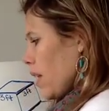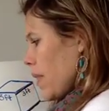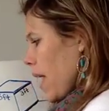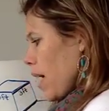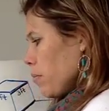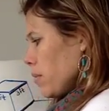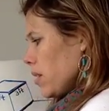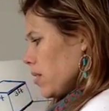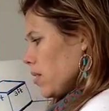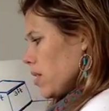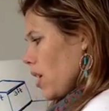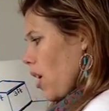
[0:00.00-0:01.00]
that
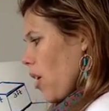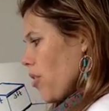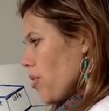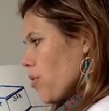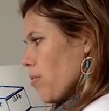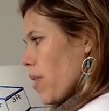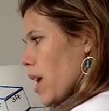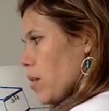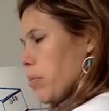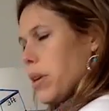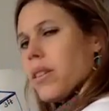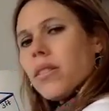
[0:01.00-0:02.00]
means the other
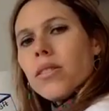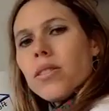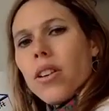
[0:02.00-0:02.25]
red pieces